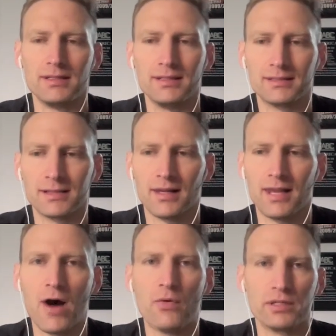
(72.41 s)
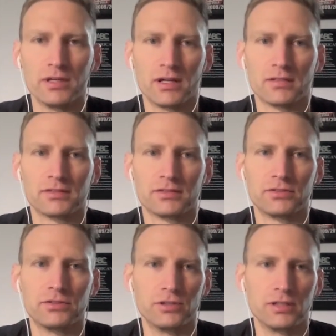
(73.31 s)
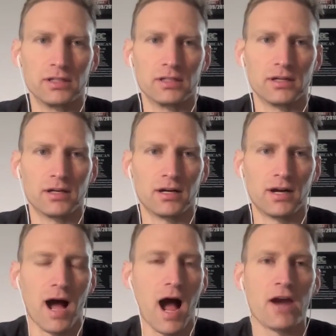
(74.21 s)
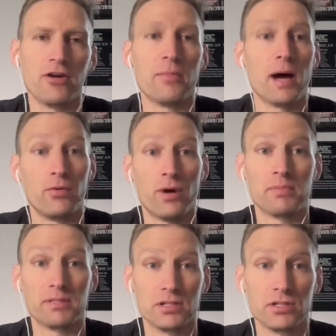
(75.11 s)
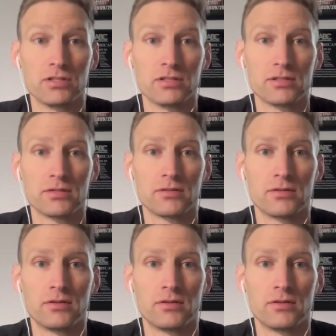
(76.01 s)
it's allowing us to get a higher amount of repetitions